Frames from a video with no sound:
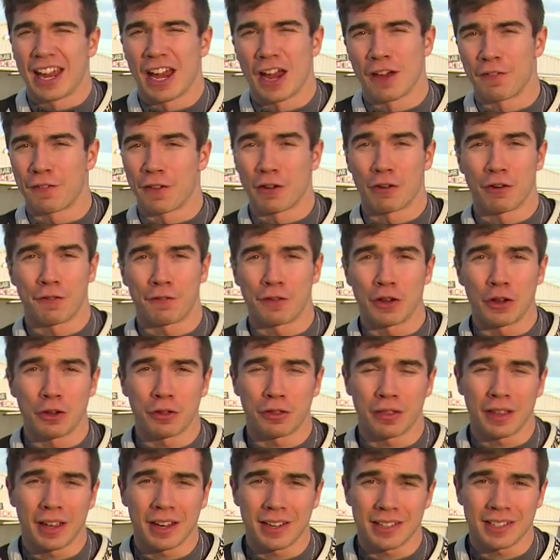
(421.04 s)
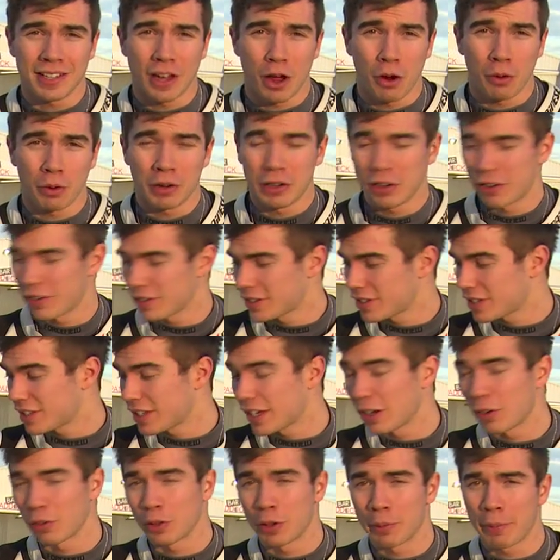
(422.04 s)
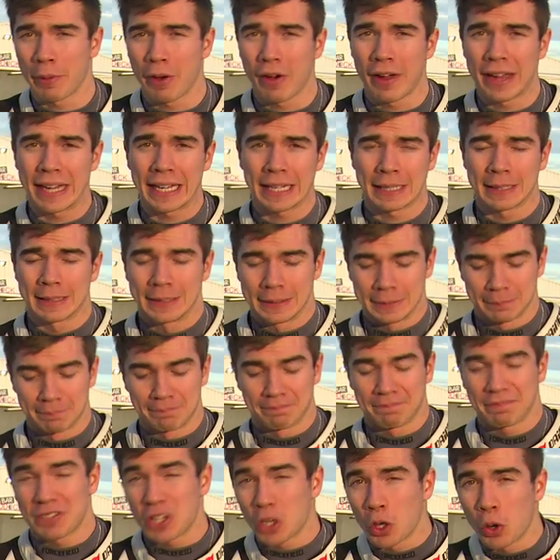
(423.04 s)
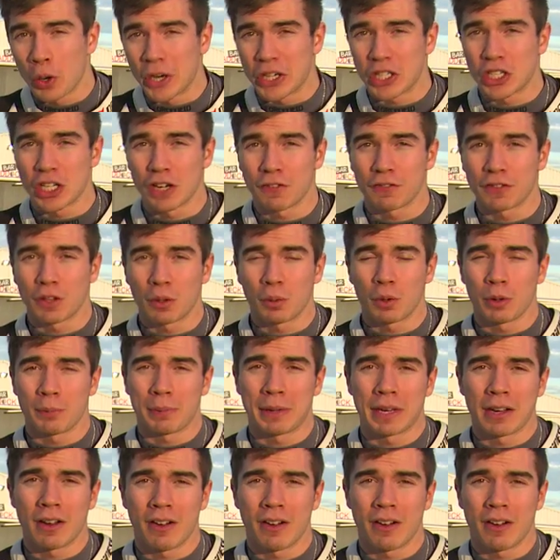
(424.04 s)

If there are a few things that I would like to see on the bike, quick shifter would be